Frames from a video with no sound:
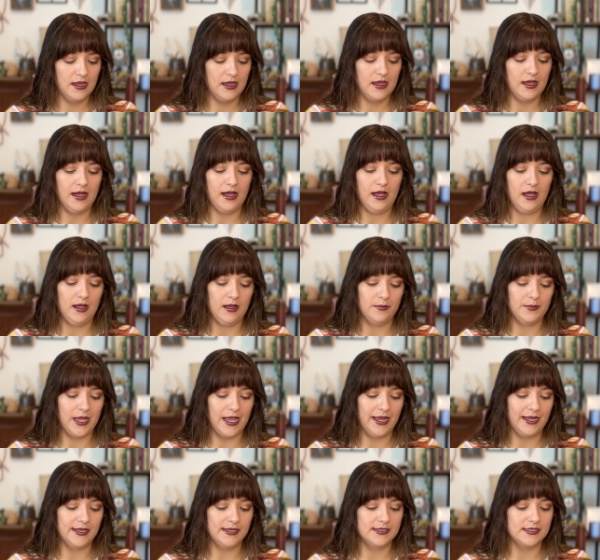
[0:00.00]

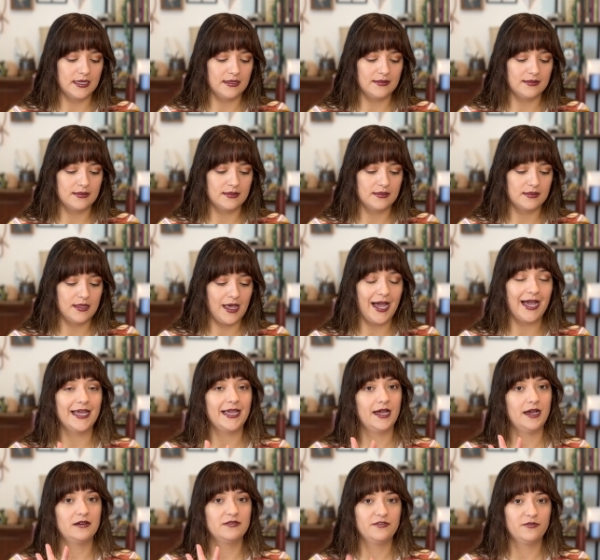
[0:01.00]
and I
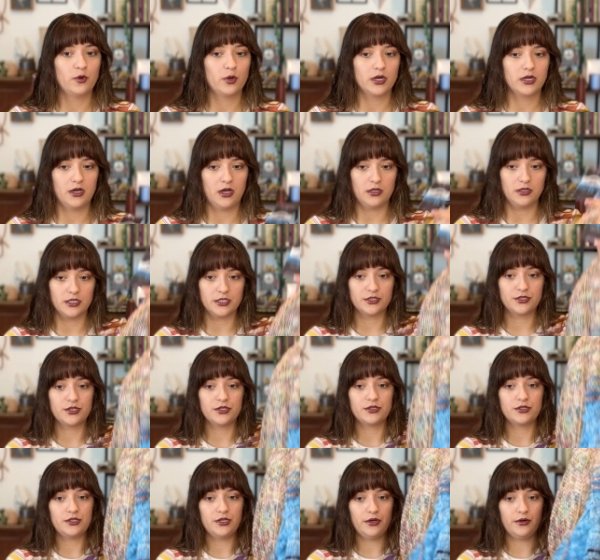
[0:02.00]
have 4 colors.
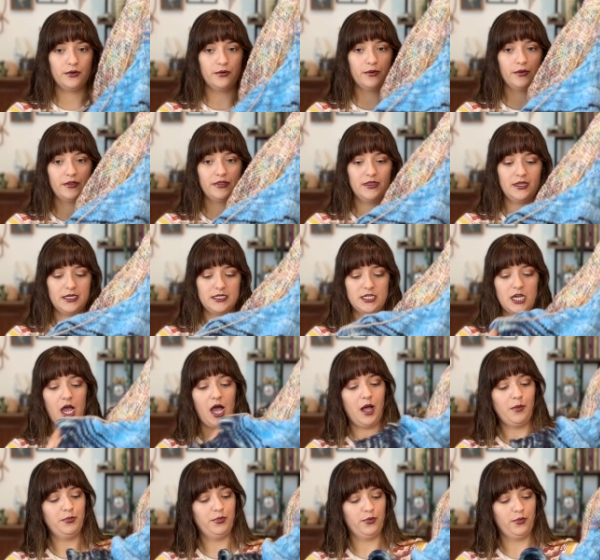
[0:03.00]
So the
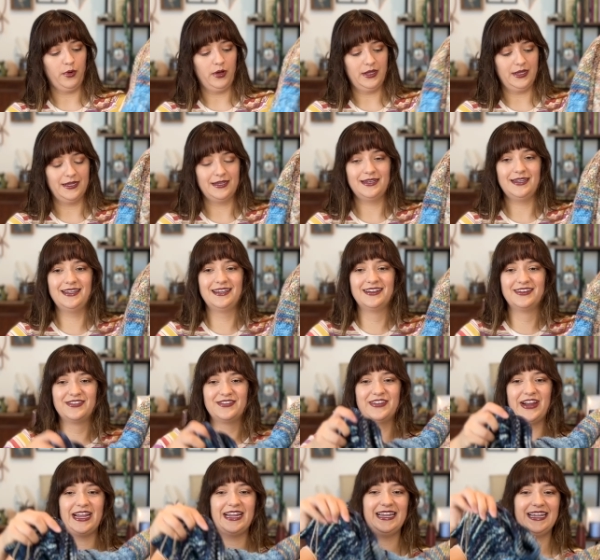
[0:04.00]
top one
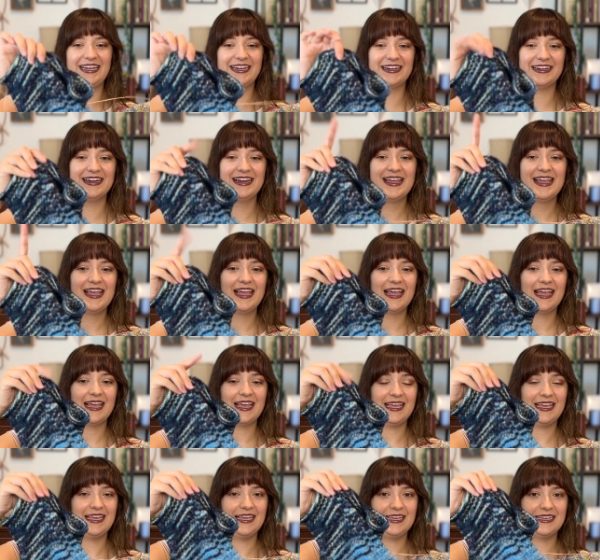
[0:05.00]
right here
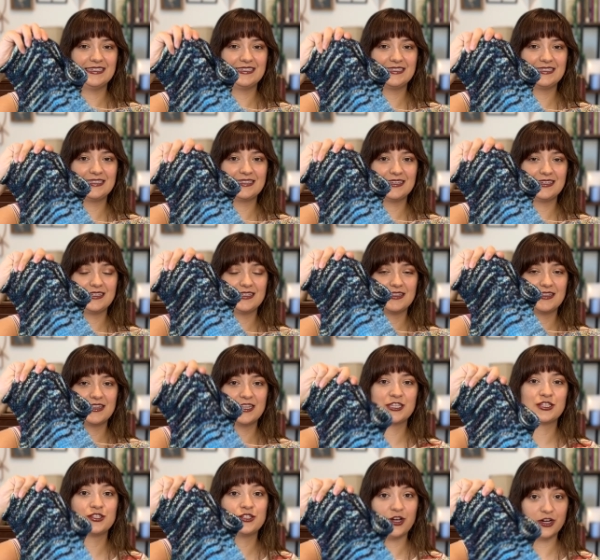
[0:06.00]
is
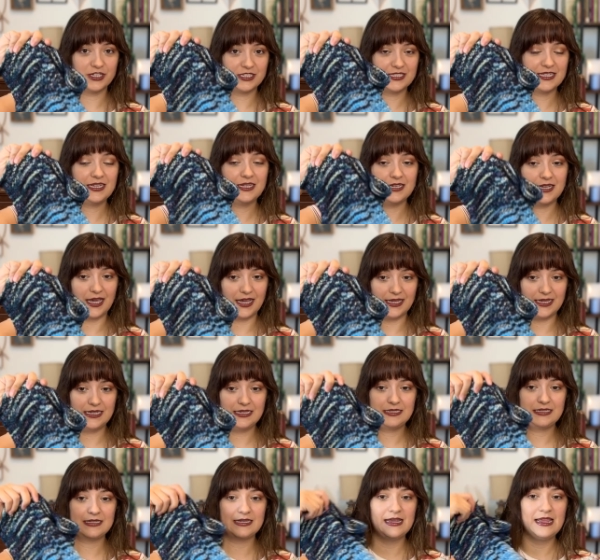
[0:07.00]
the Stars at
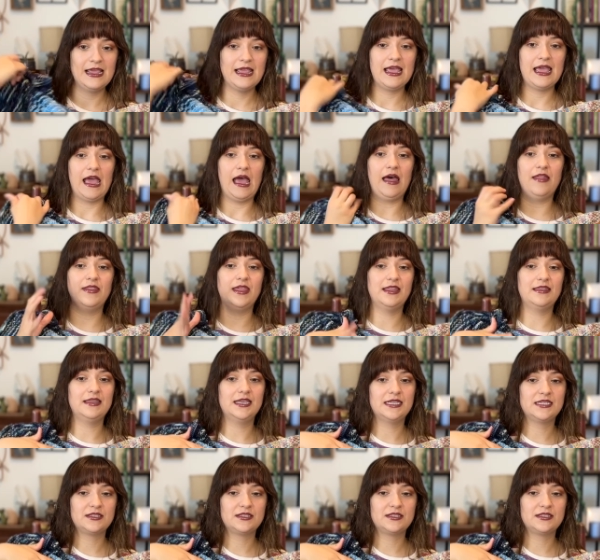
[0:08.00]
Night, and then this